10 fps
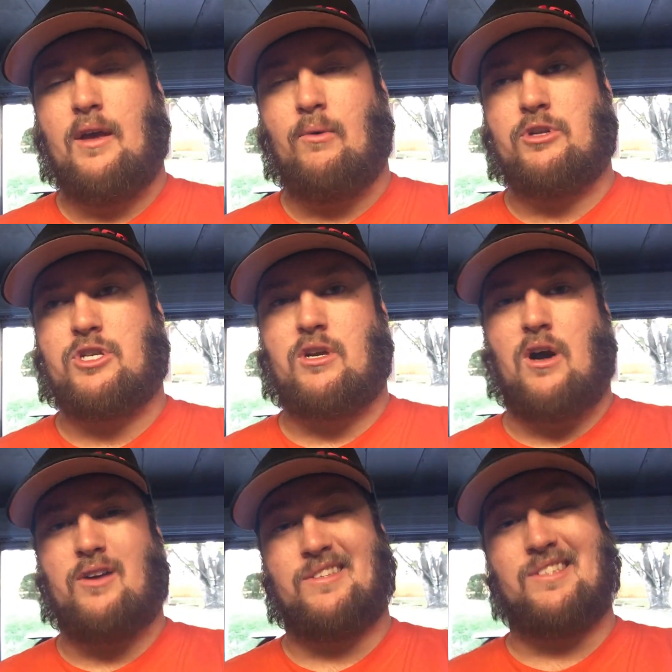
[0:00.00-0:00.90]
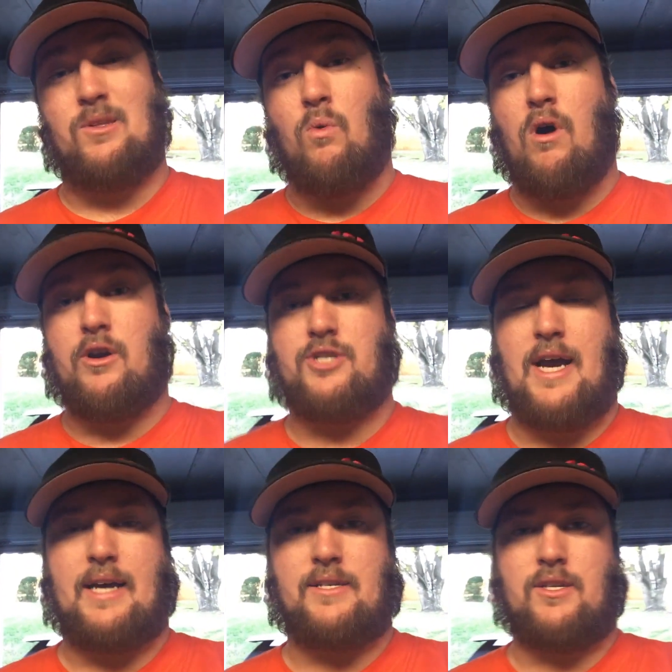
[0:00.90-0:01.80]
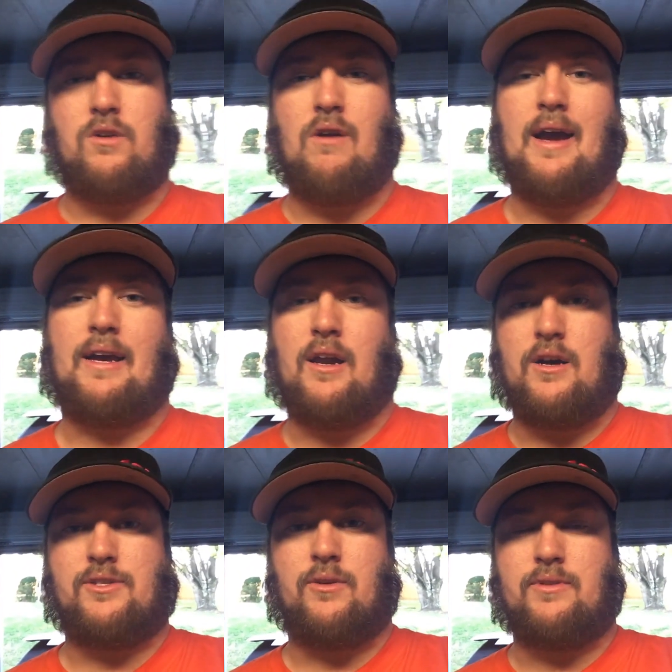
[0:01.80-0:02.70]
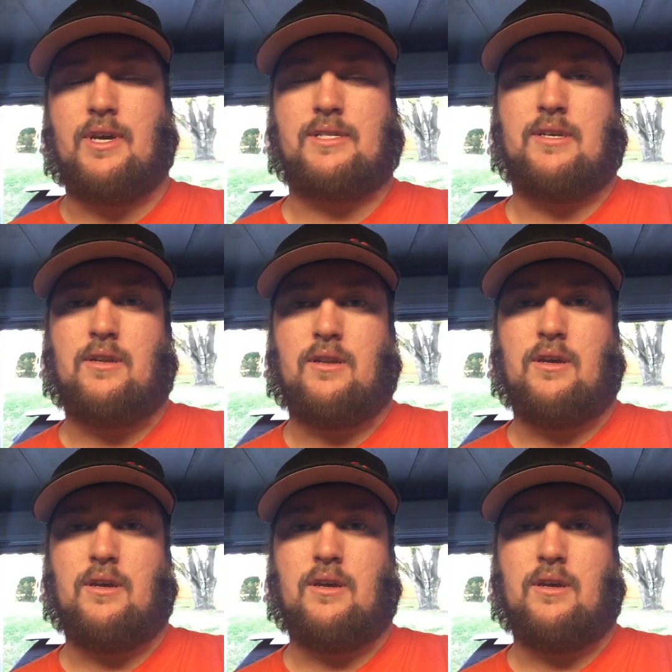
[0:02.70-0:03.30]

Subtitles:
which causes the water jackets to crack and also doesn't,